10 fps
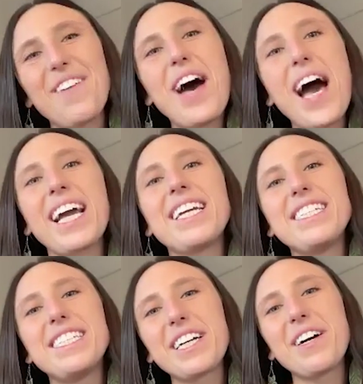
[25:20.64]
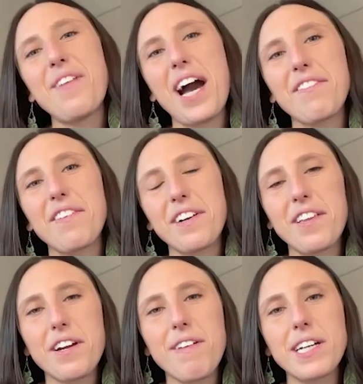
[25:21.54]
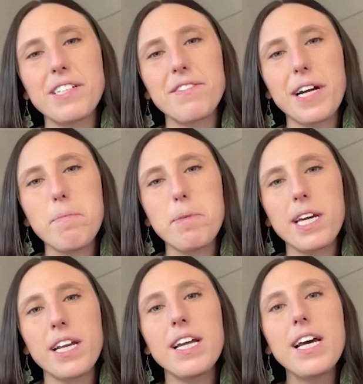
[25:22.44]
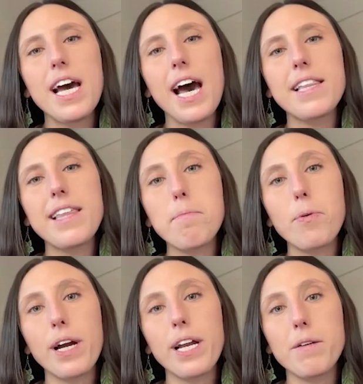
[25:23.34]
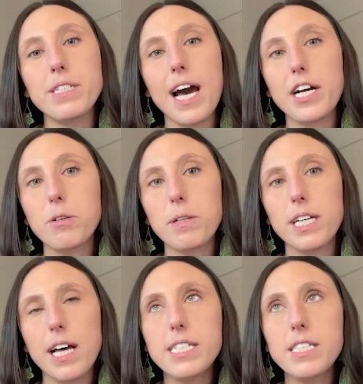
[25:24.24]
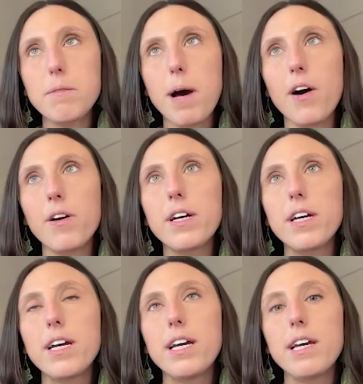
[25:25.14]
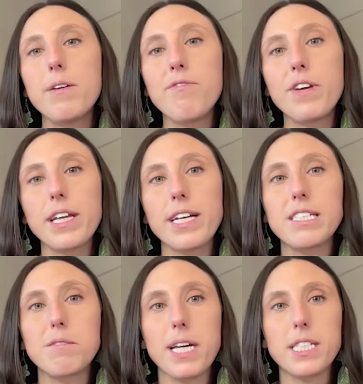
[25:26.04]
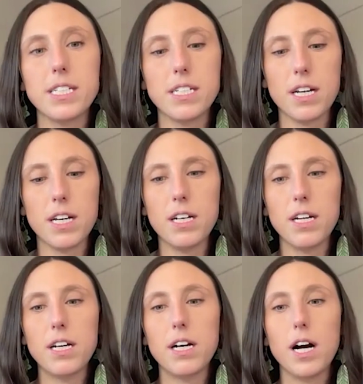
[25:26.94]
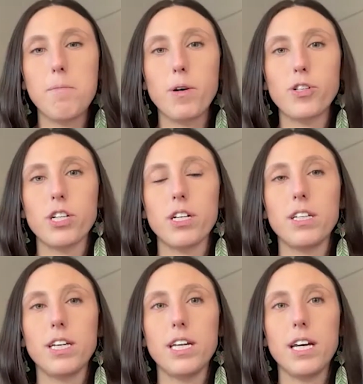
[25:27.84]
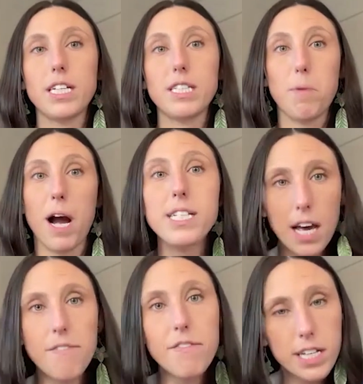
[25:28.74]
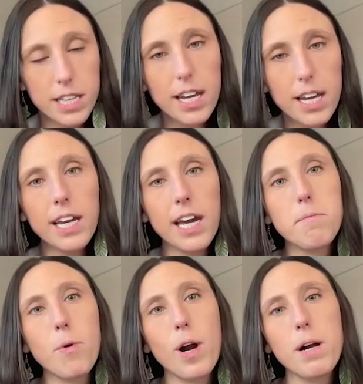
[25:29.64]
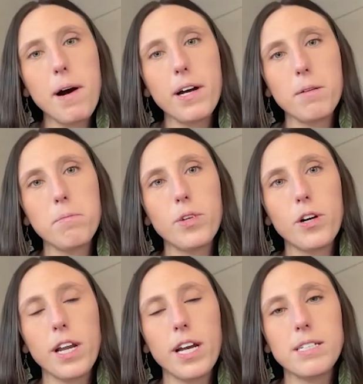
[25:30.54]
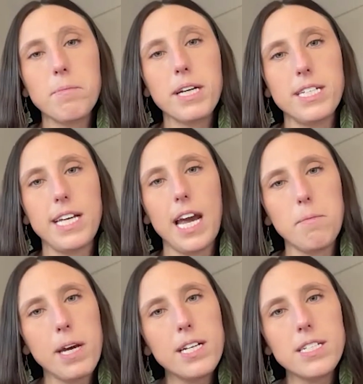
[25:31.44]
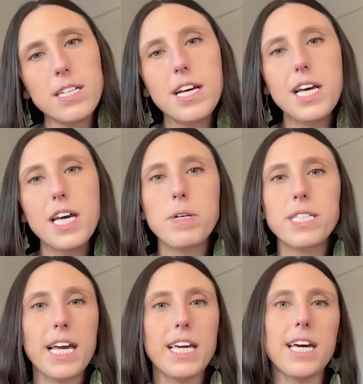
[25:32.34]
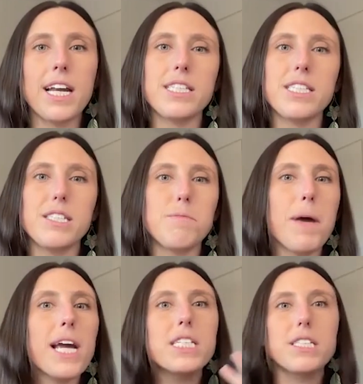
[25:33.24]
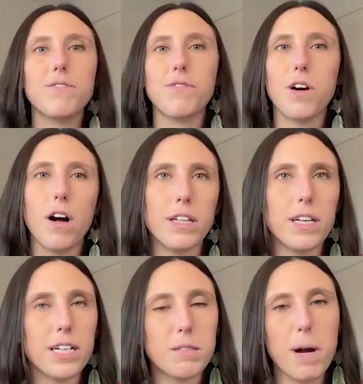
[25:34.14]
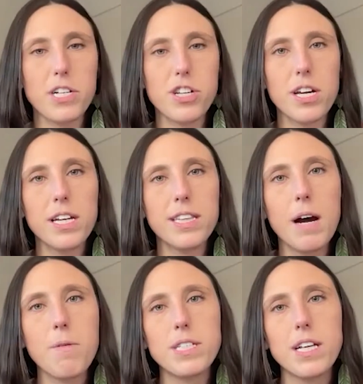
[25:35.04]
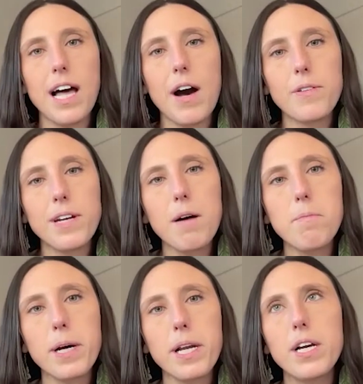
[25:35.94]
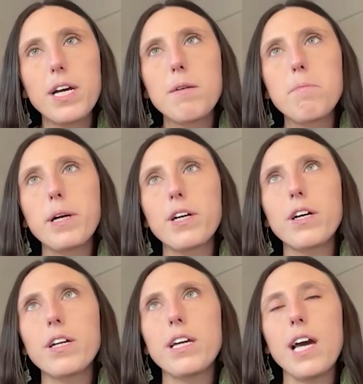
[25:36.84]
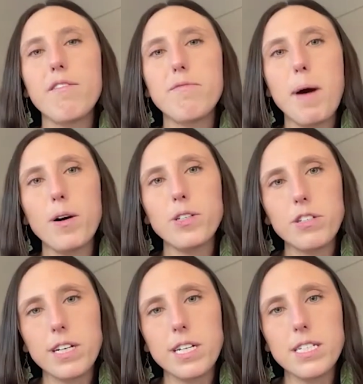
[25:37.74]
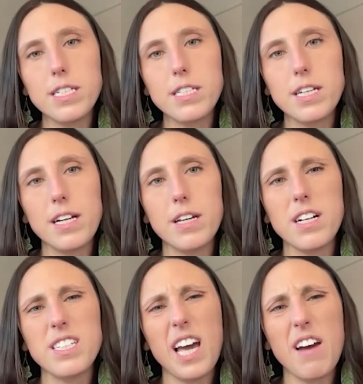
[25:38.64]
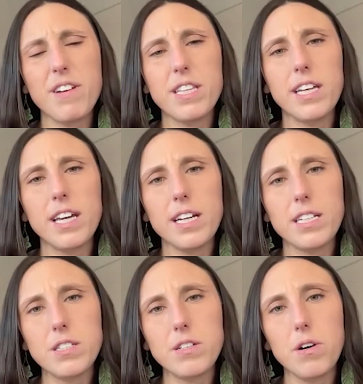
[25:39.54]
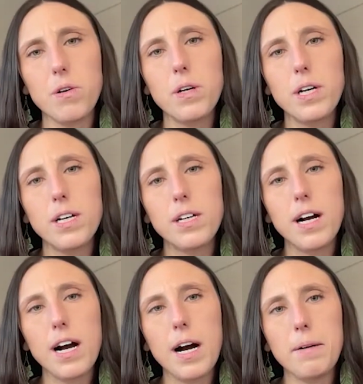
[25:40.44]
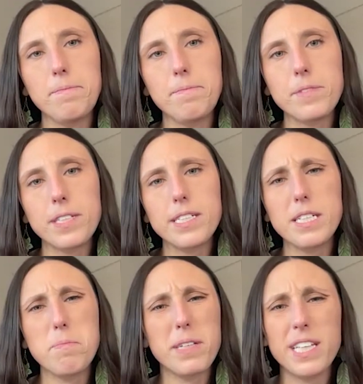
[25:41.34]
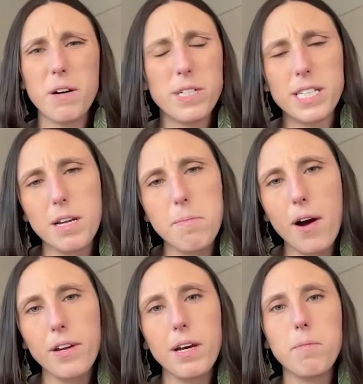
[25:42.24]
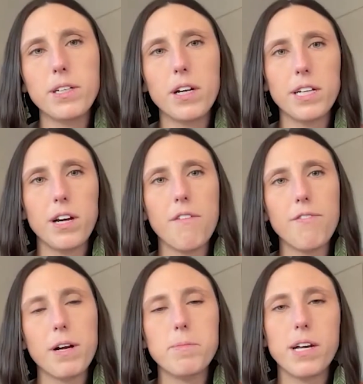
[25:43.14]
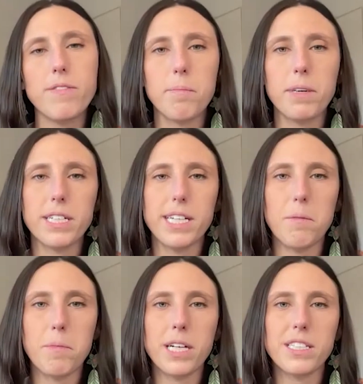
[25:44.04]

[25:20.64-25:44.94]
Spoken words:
back, and he did come back for another round of therapy. And at that point, it was actually less about him feeling space to emotionally express everything and more about him learning some containment. It was like he had space for all the expression, and that was allowed now, but could he have boundaries and not take everything in so deeply that wasn't about him, and could he offer himself some containment?